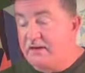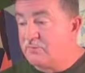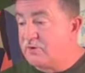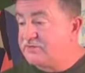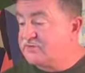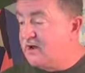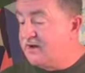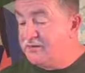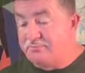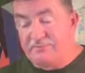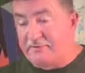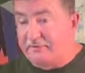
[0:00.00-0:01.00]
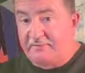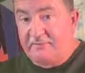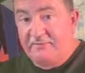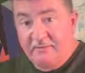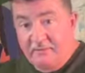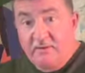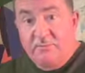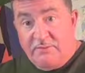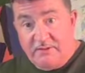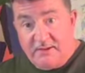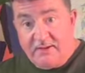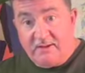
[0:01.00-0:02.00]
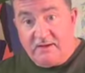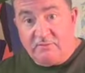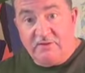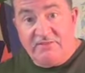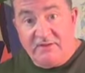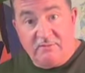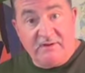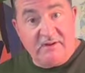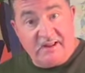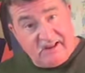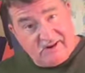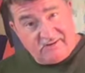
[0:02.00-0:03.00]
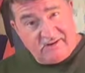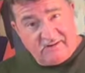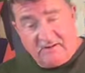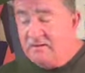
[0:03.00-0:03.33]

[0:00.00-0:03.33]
and we're trying to play it like we think we hear it.